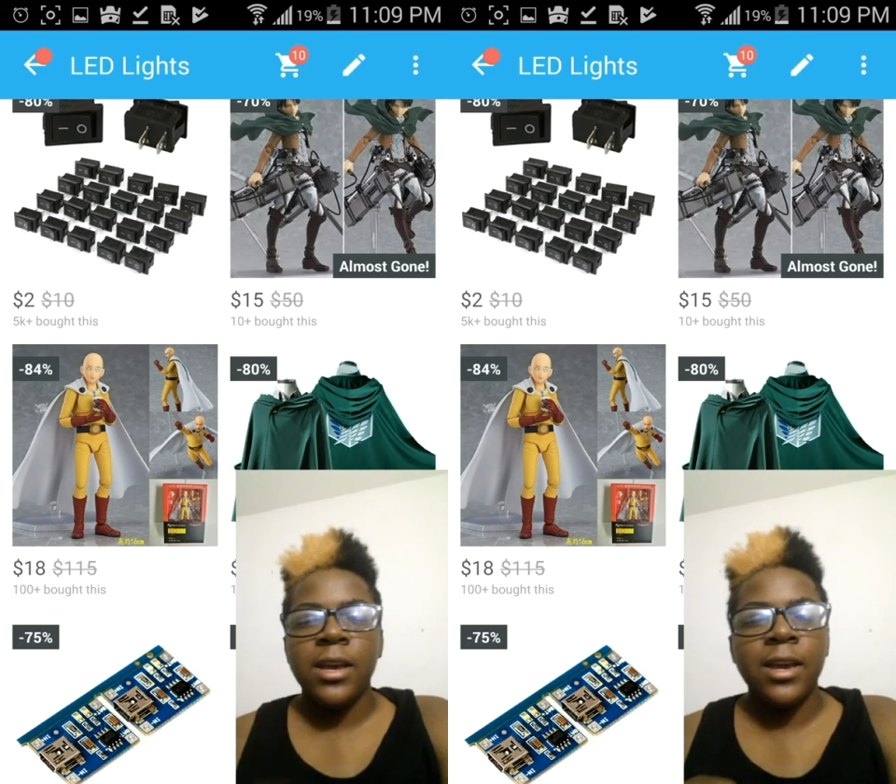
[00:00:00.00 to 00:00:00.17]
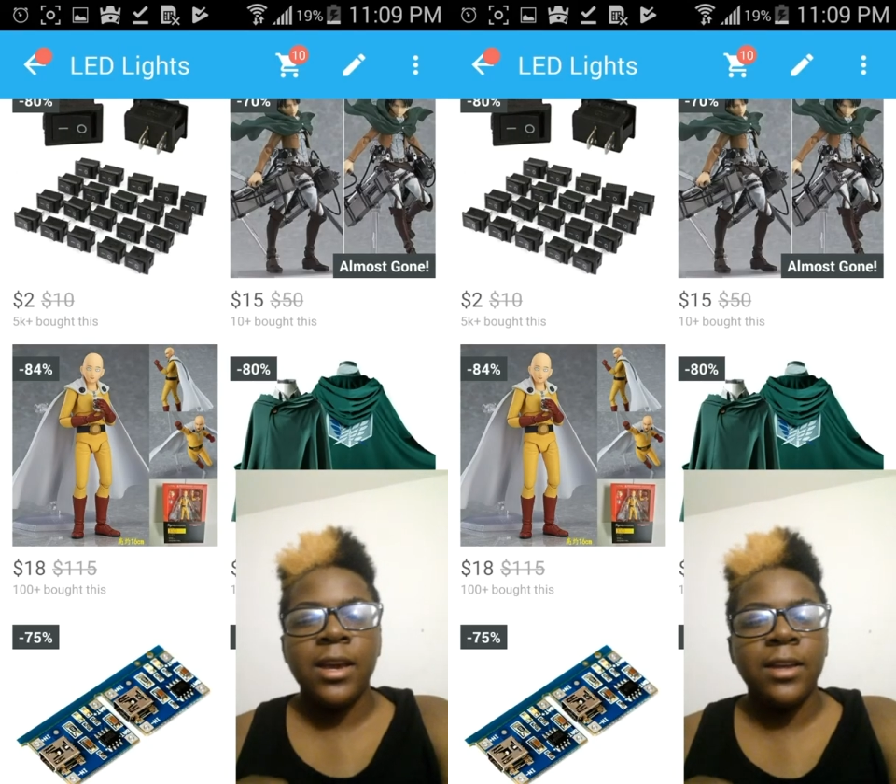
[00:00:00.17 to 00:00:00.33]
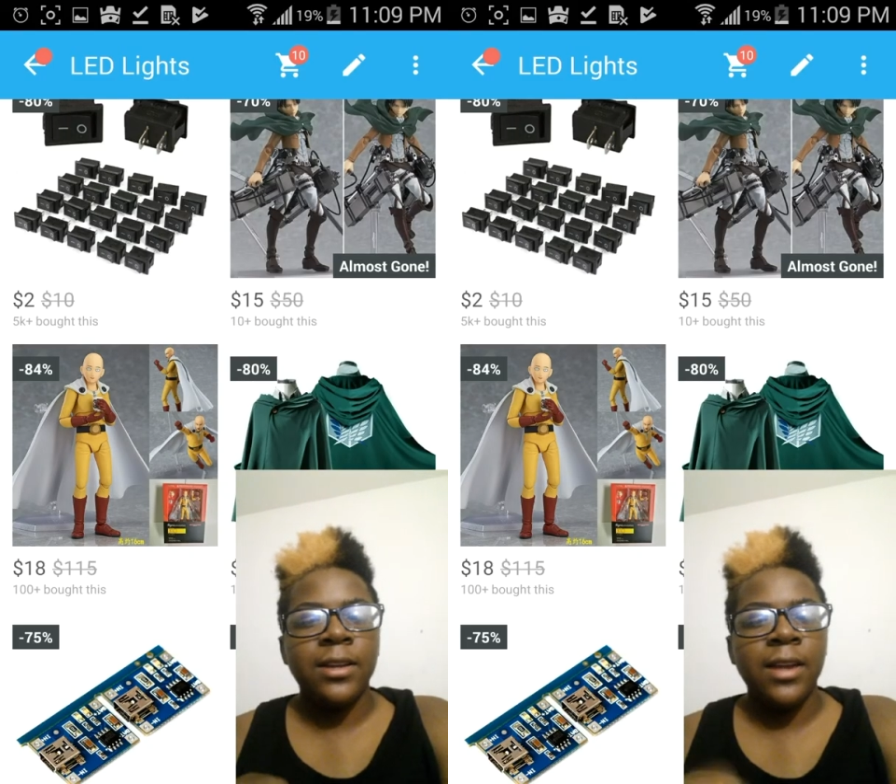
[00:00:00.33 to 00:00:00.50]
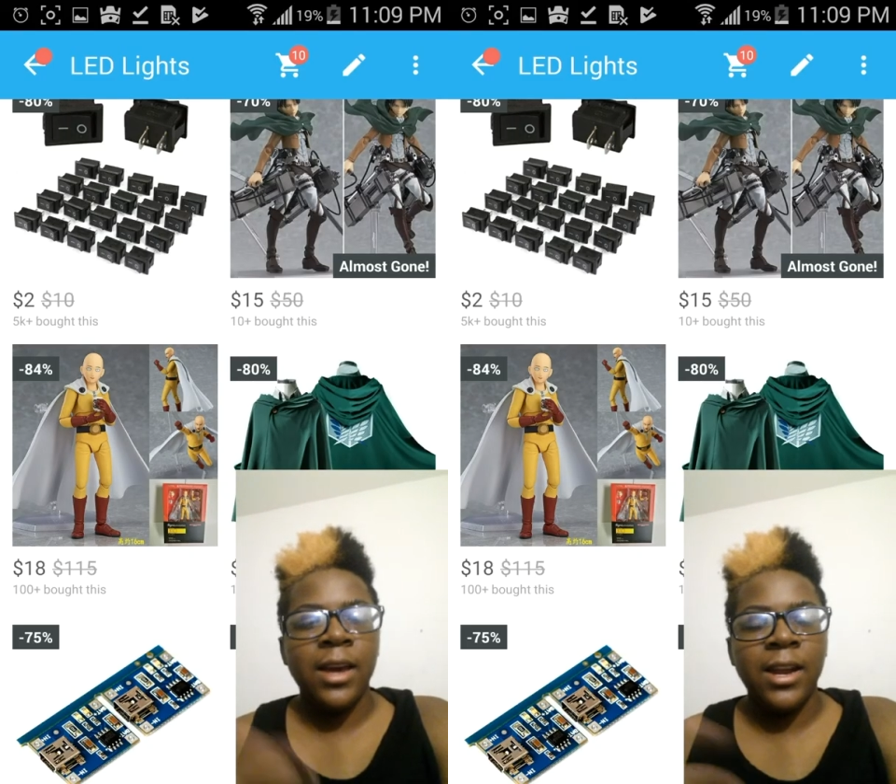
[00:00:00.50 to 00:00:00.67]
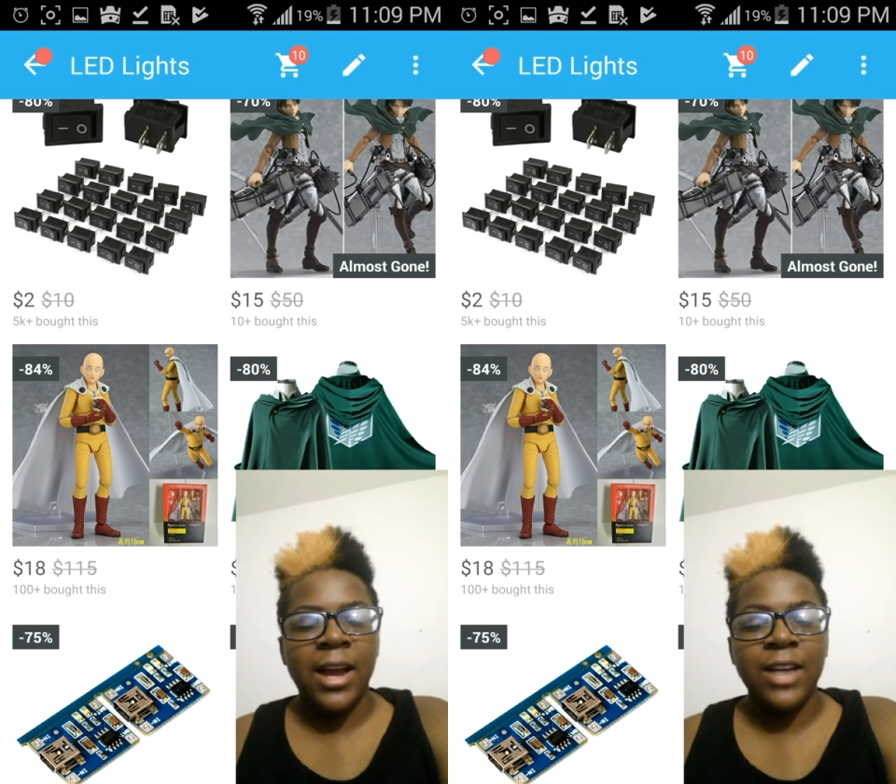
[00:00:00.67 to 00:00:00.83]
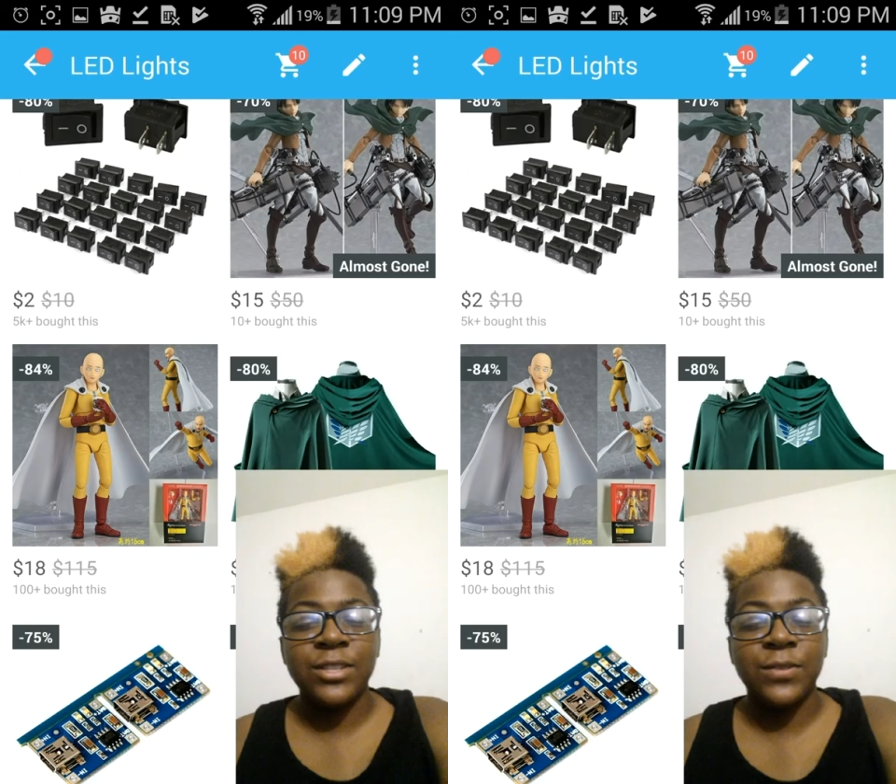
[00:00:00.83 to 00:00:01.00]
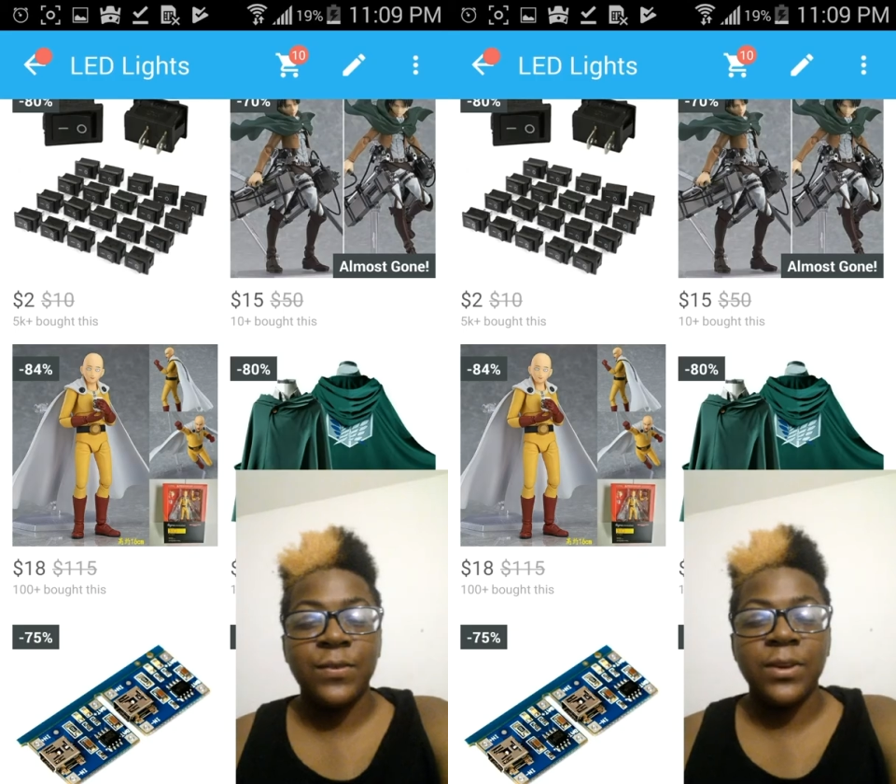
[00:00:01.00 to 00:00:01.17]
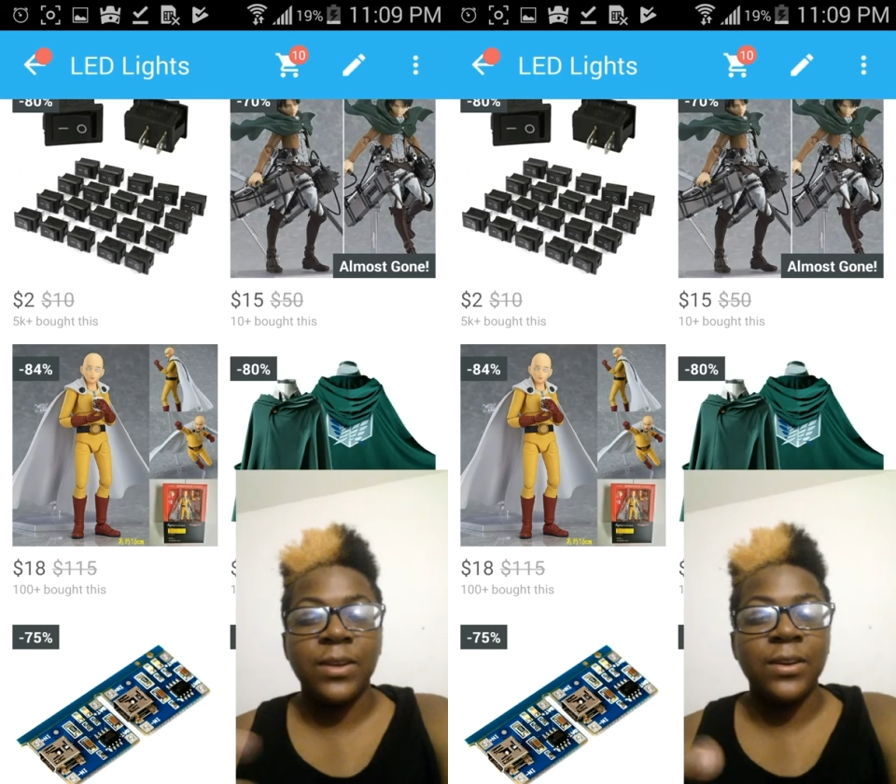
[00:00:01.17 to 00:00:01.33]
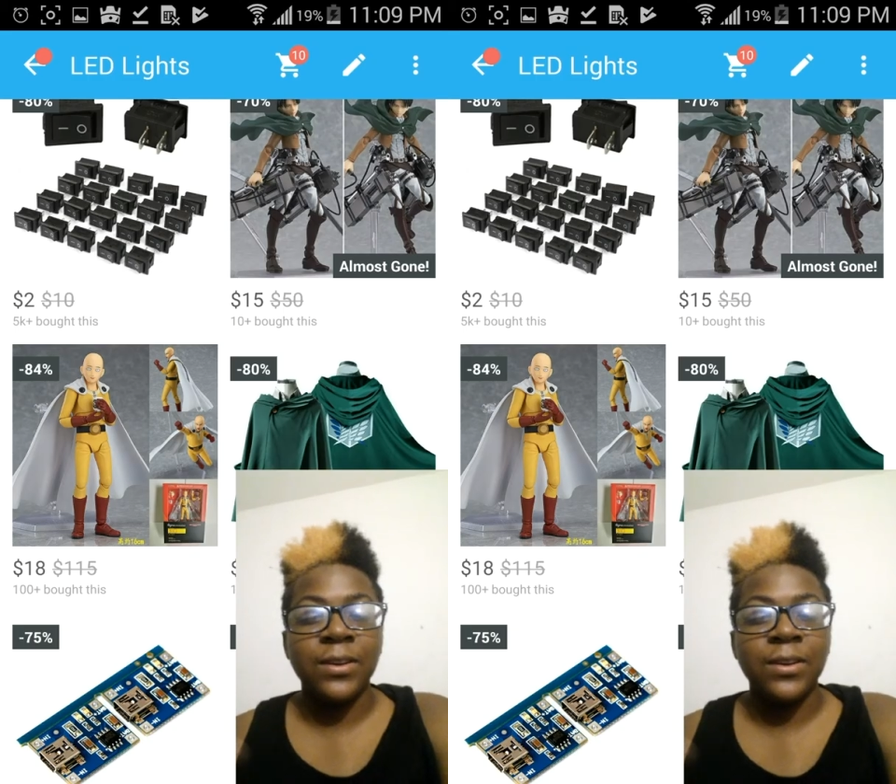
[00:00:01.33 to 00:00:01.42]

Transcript: and they had action figure,